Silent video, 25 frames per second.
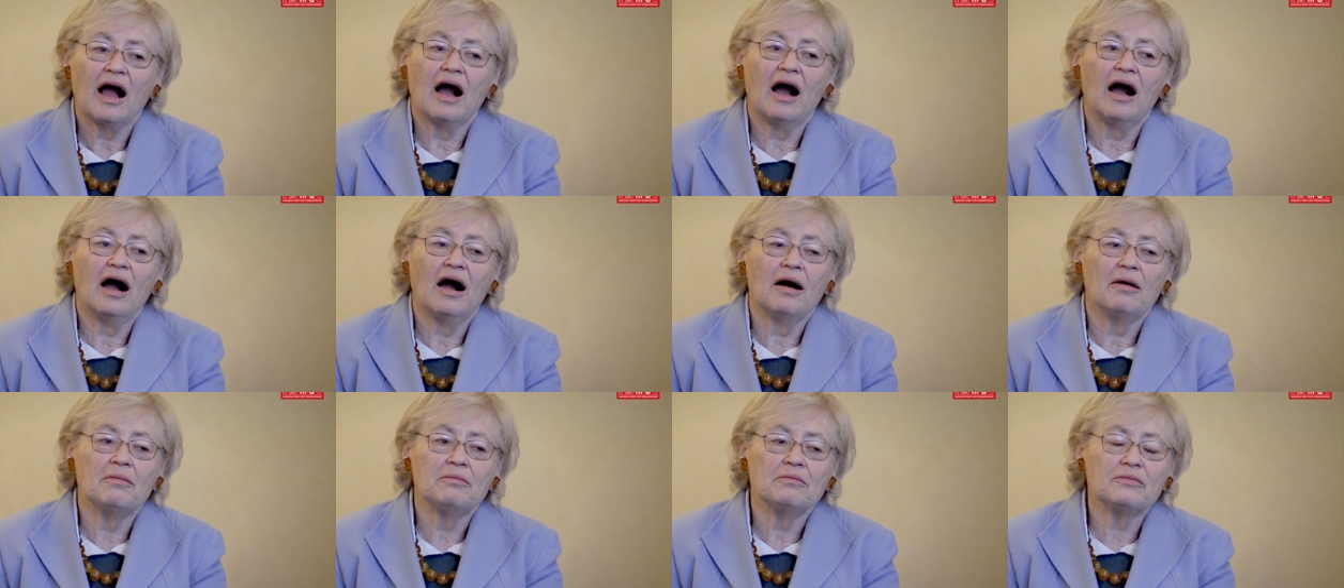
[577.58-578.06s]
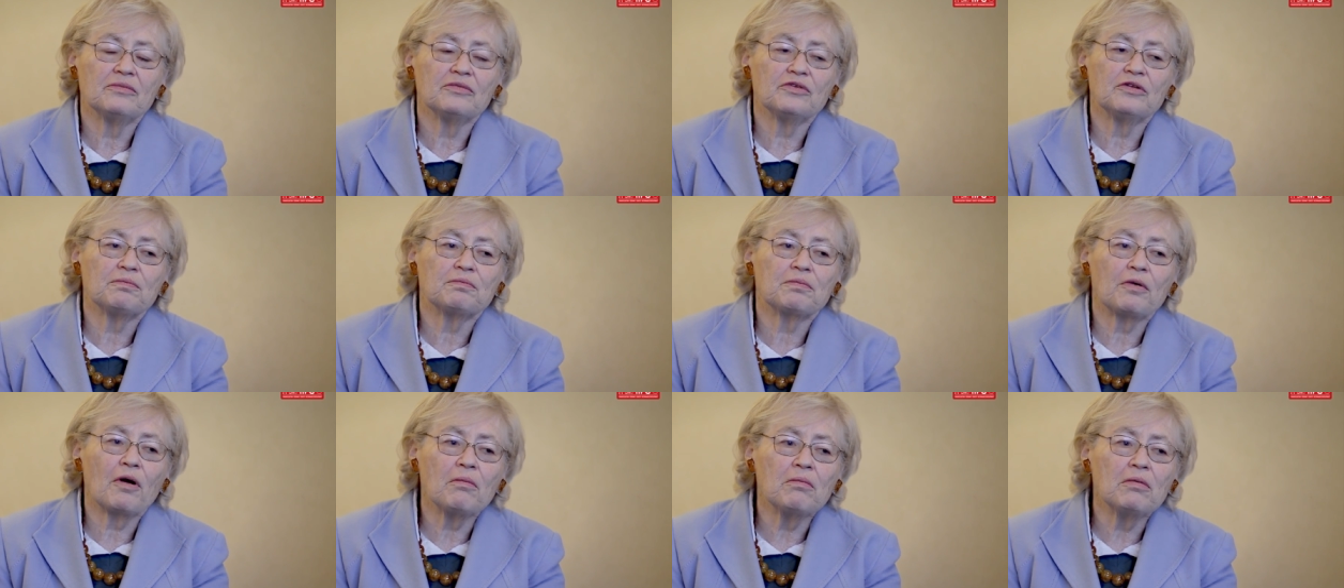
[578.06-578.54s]
Um,
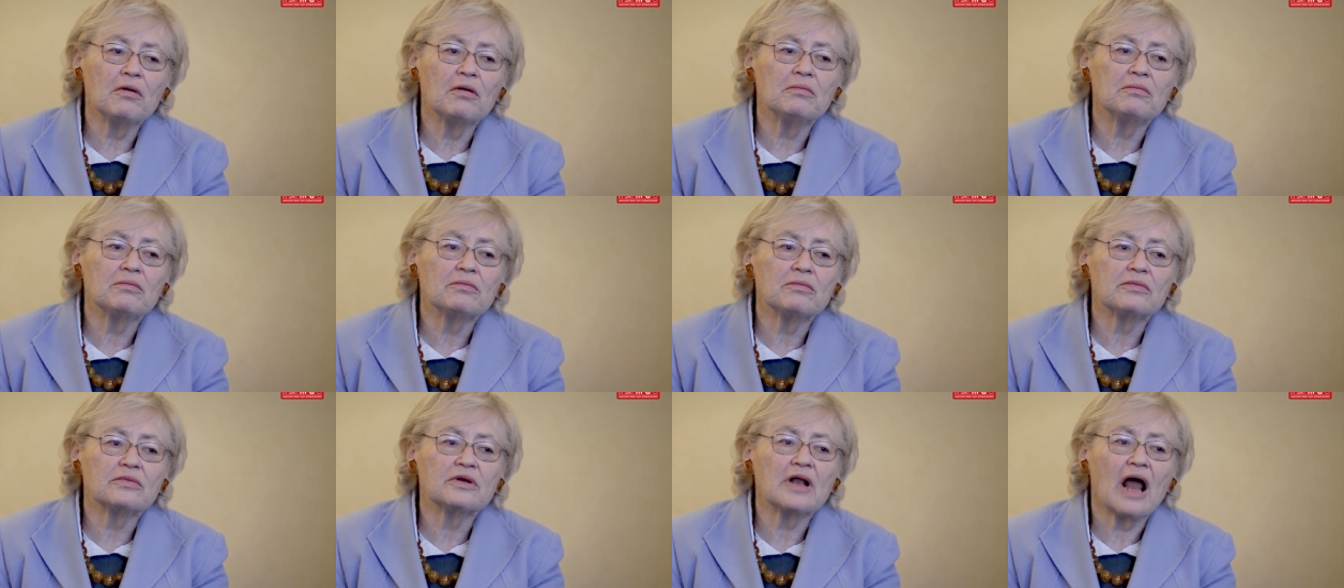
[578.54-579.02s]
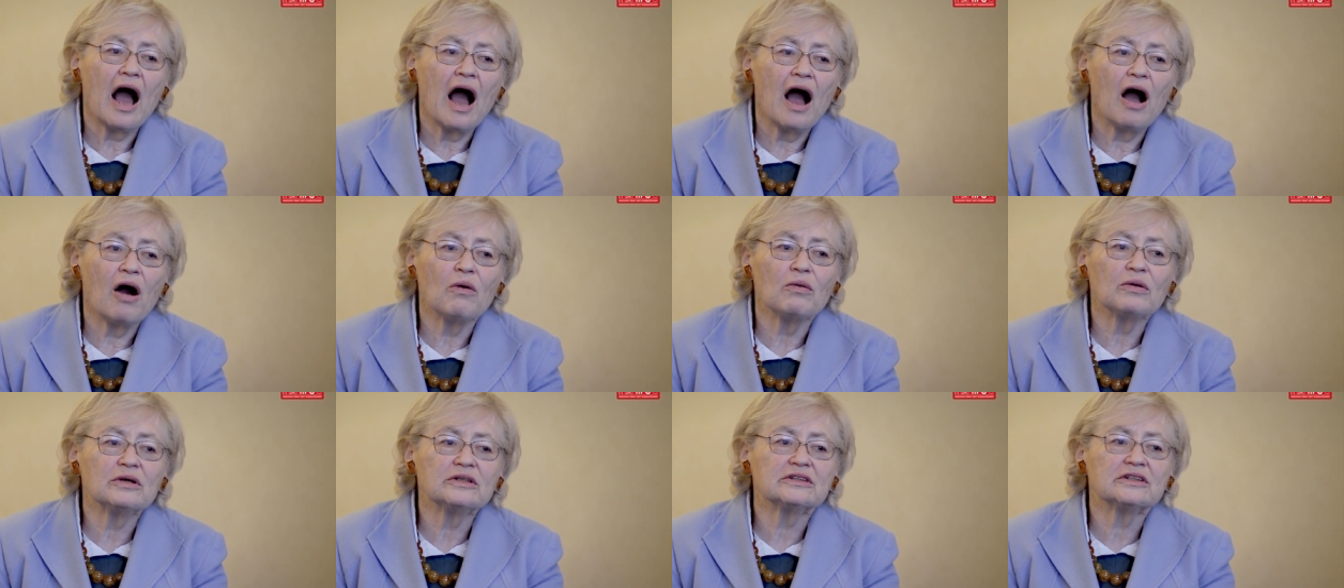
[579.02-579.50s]
the problem
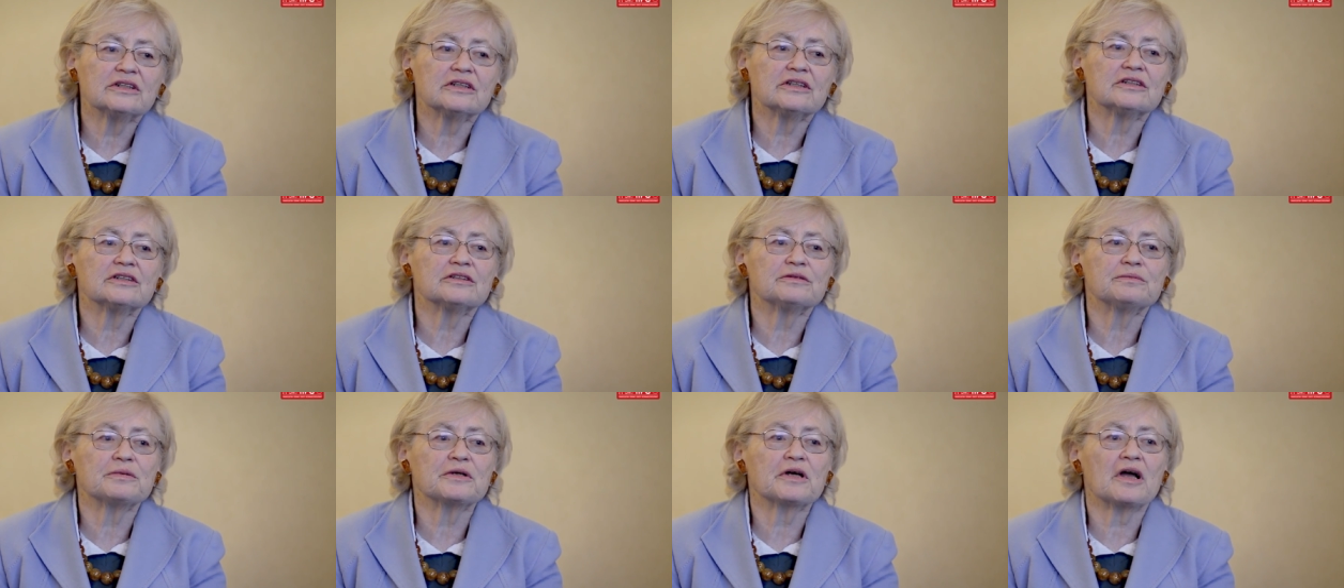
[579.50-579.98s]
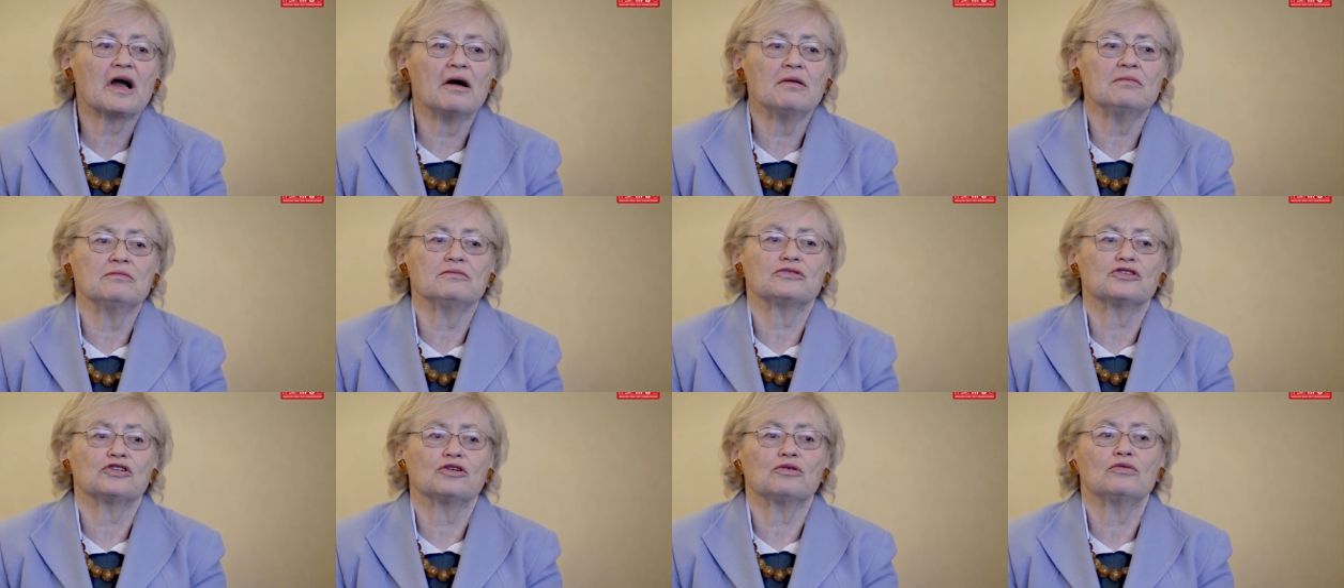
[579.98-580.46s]
now is that it has
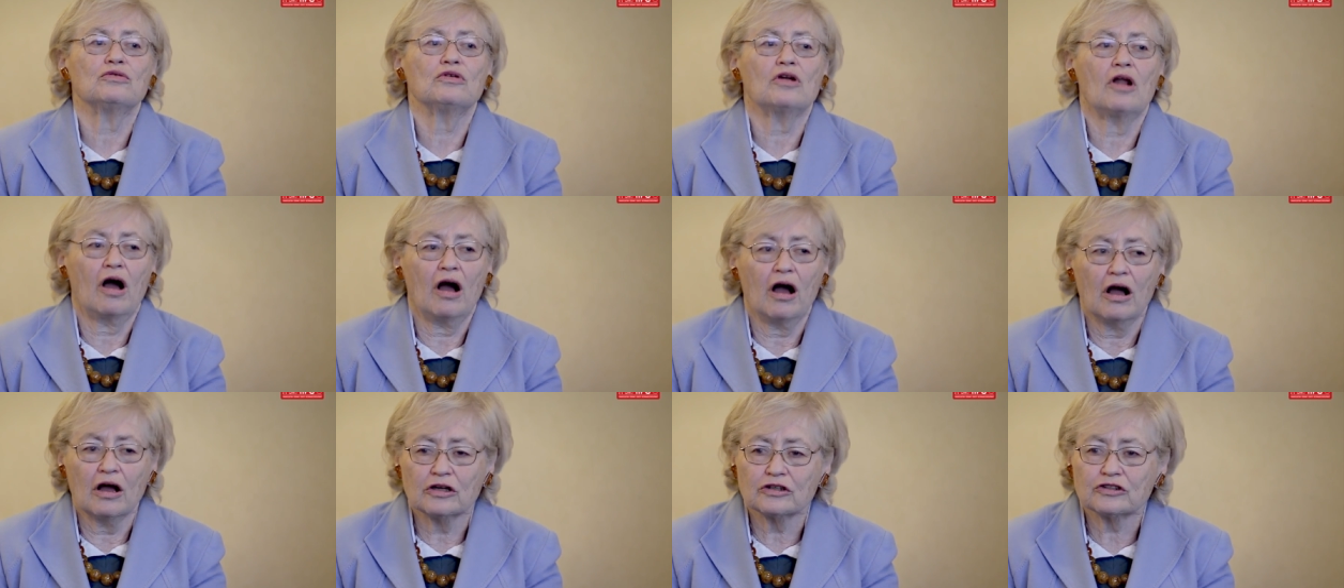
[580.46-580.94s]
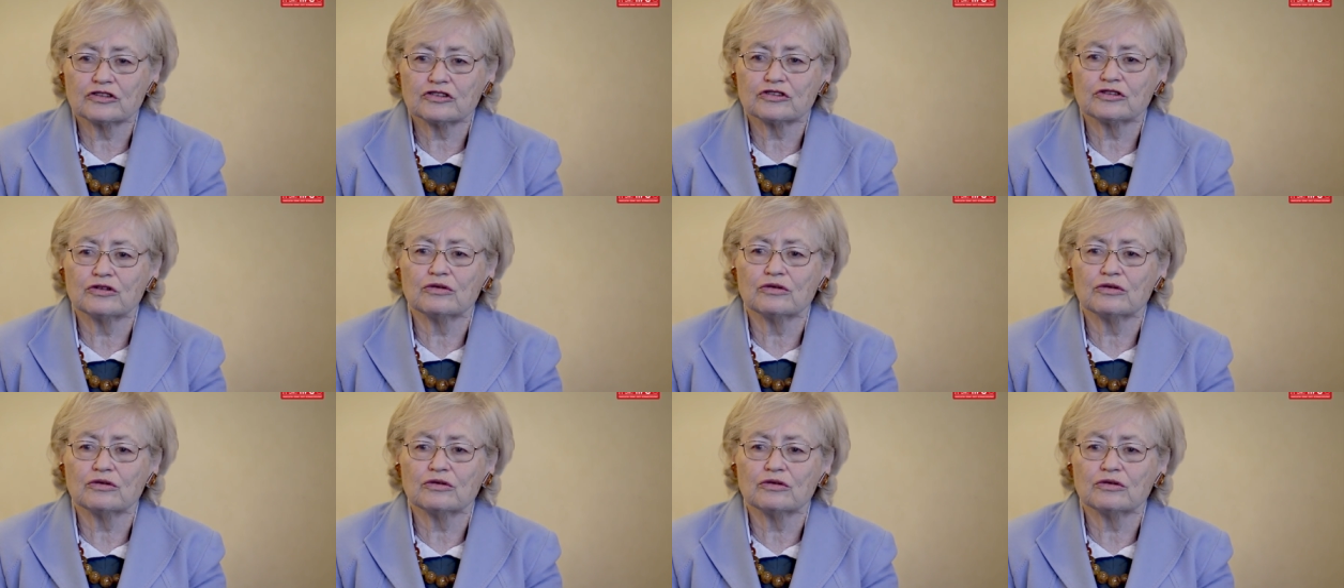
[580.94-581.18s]
become so large,